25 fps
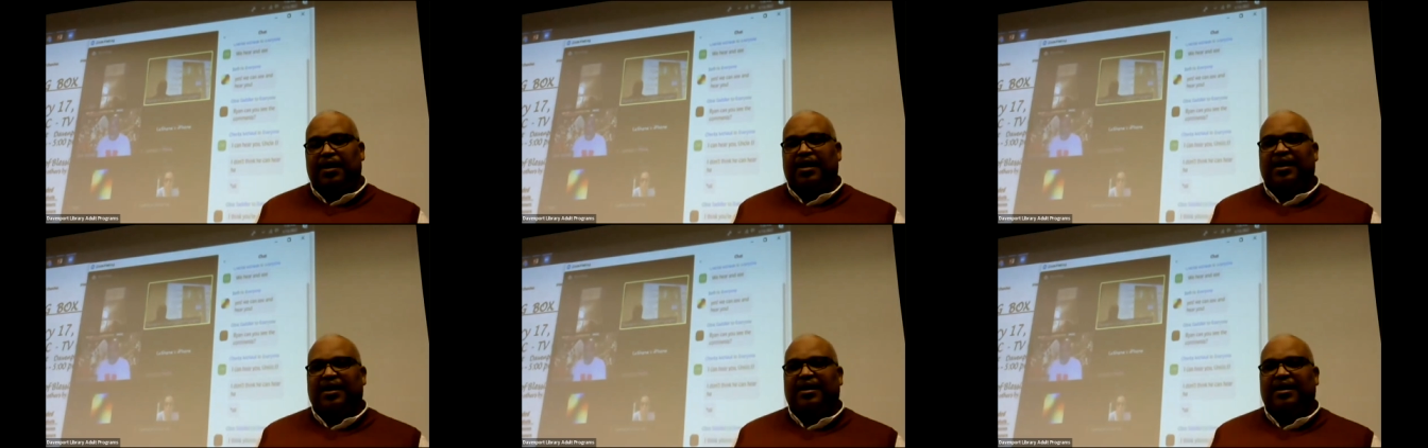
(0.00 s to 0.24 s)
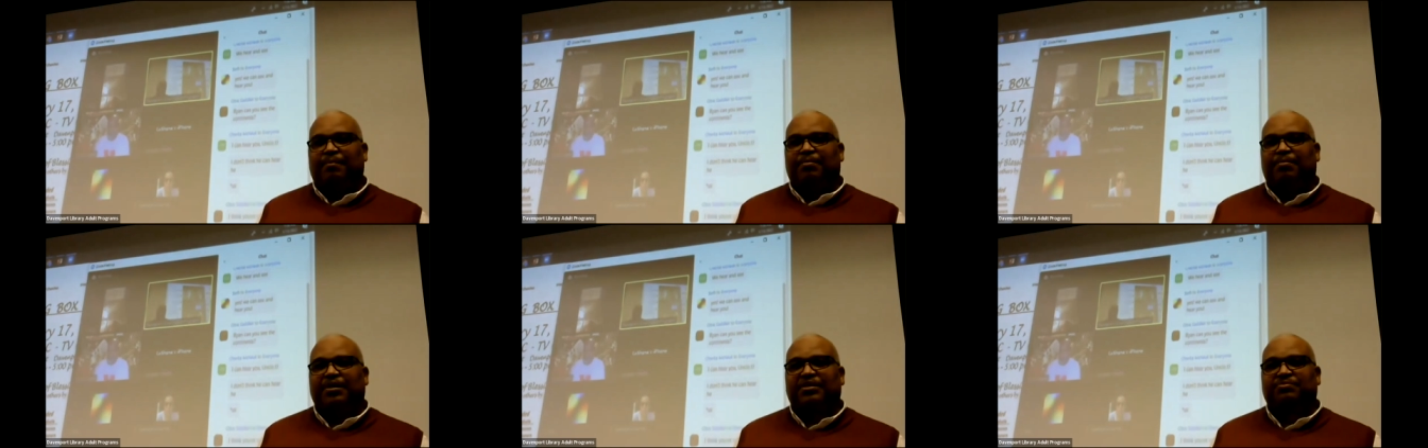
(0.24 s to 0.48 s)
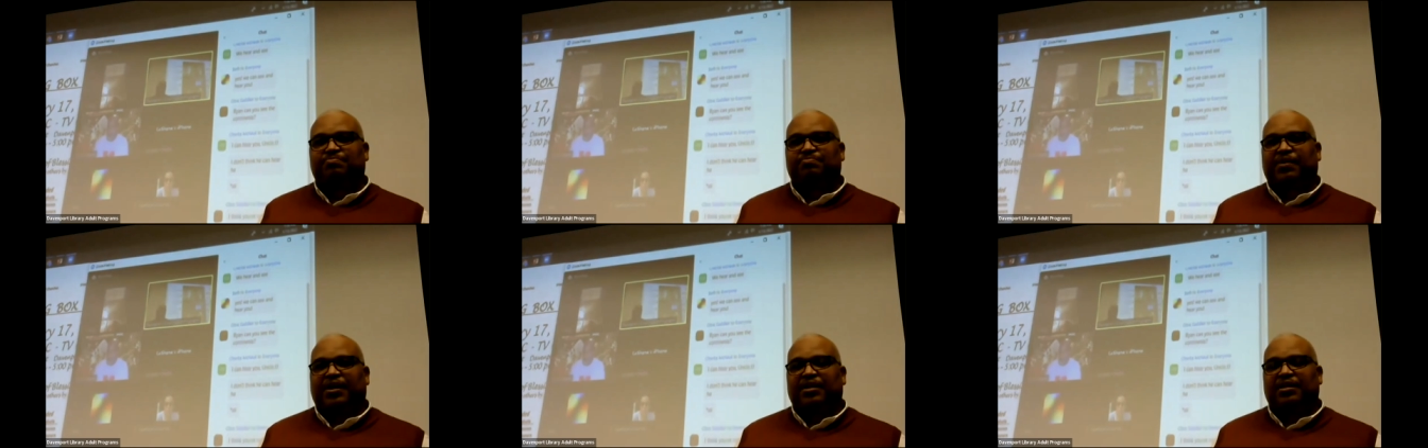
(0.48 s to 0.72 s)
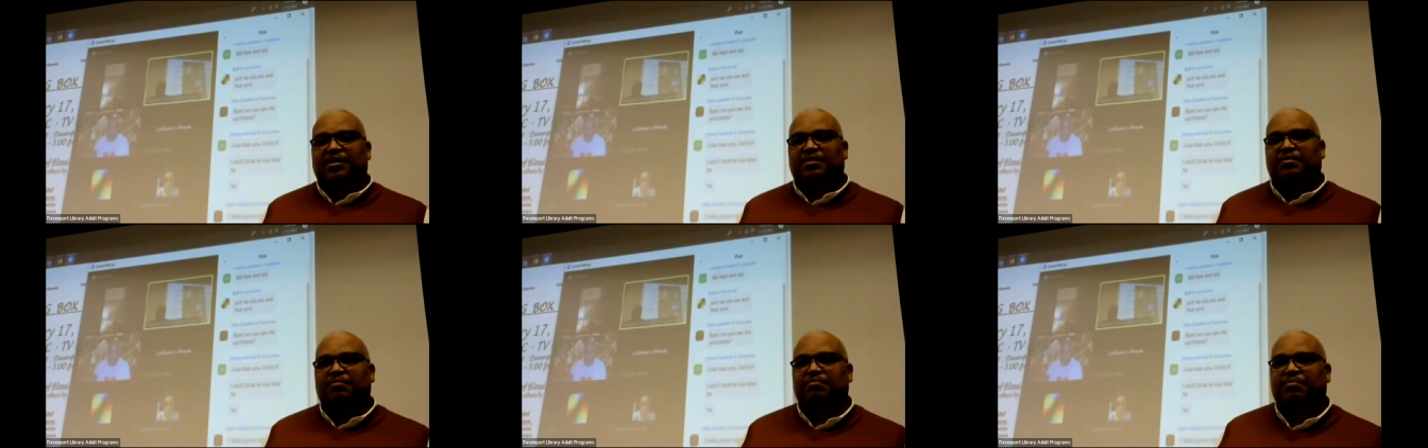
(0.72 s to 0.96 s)

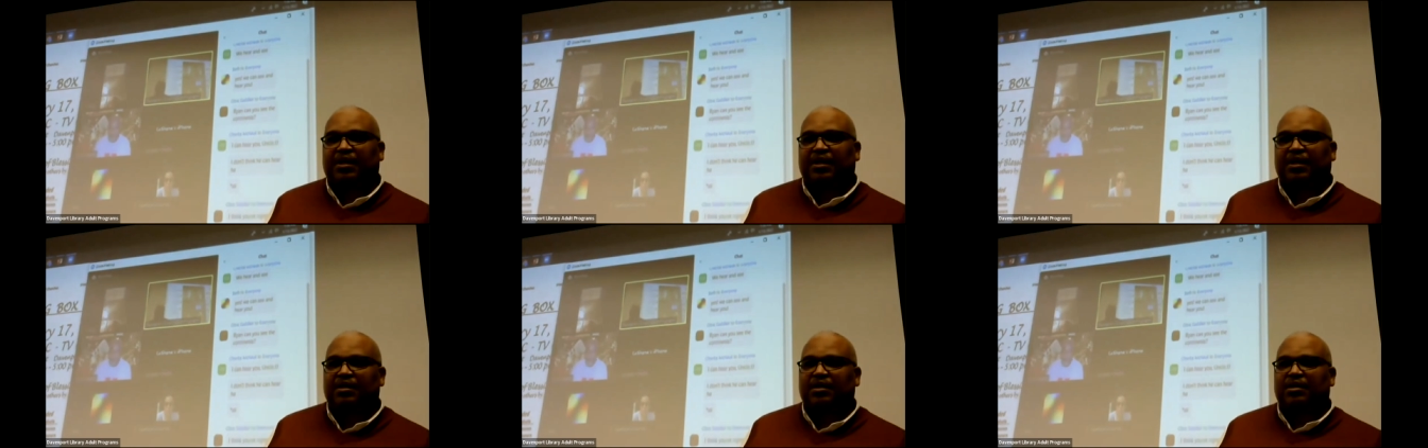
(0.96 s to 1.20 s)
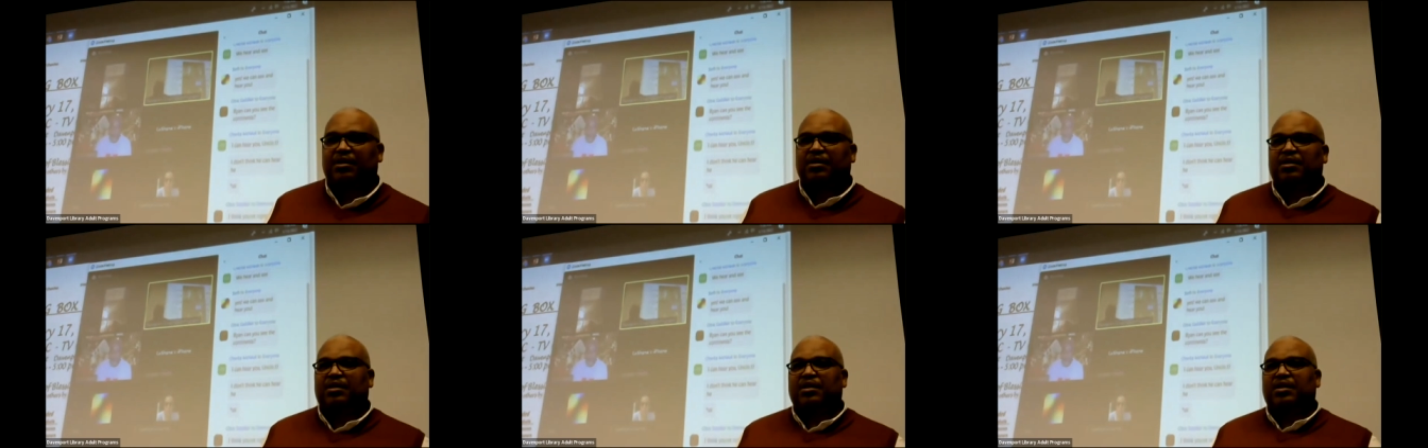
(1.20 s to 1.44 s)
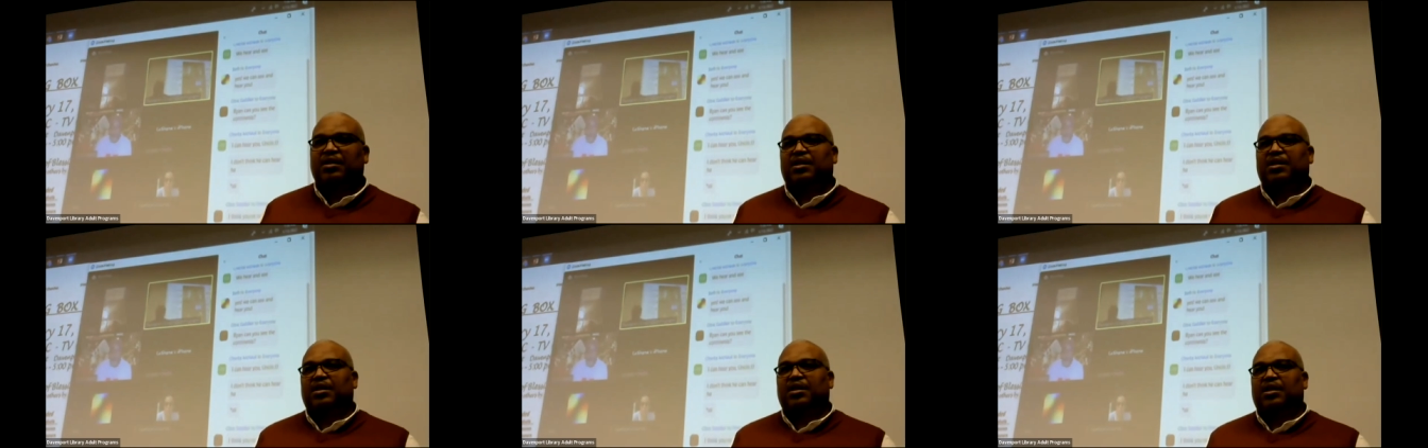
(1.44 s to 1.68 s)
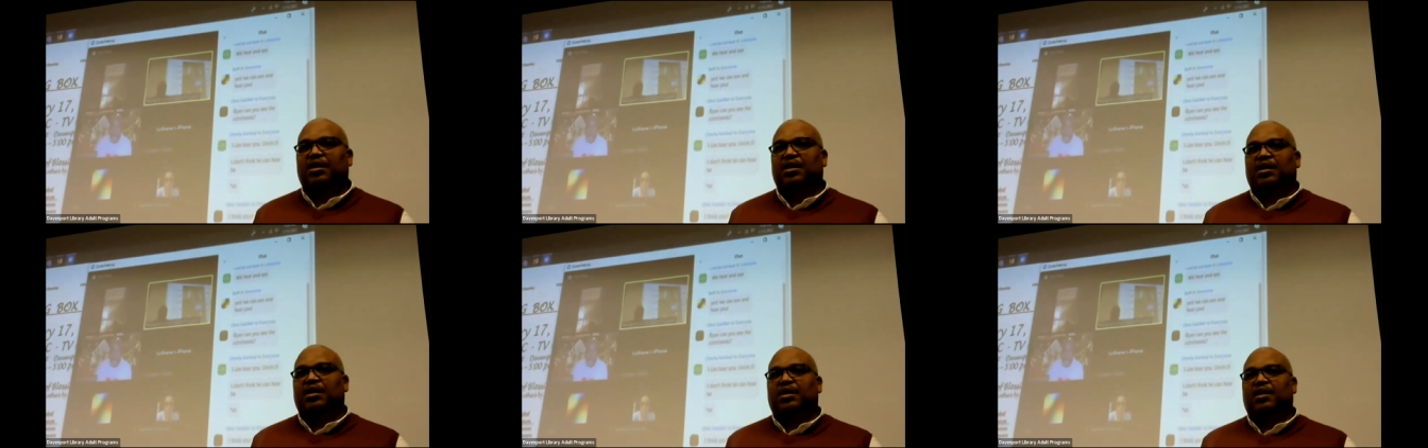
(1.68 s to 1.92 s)
But
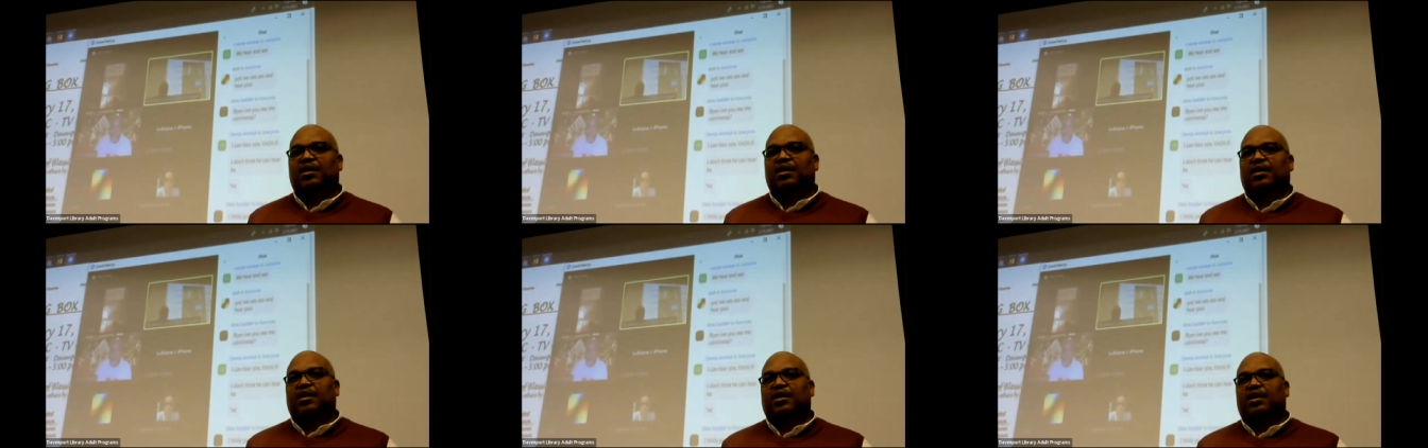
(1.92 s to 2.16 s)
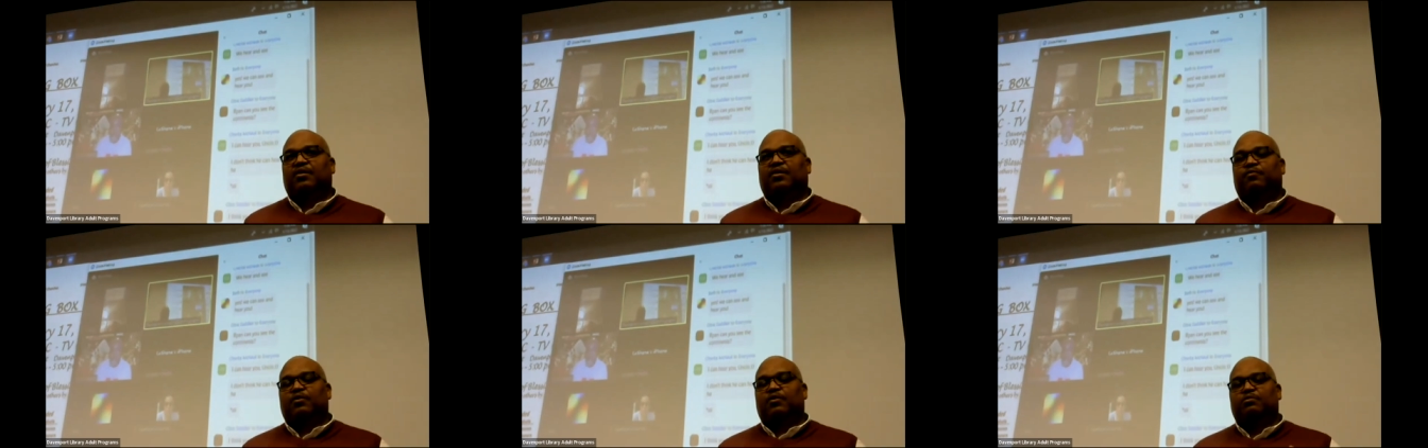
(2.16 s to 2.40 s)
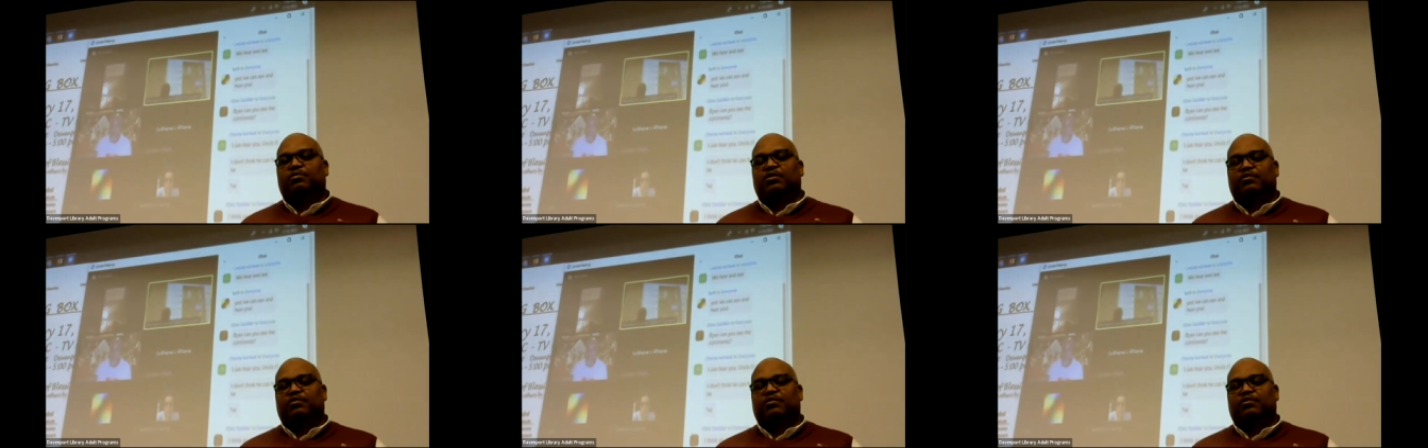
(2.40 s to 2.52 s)
if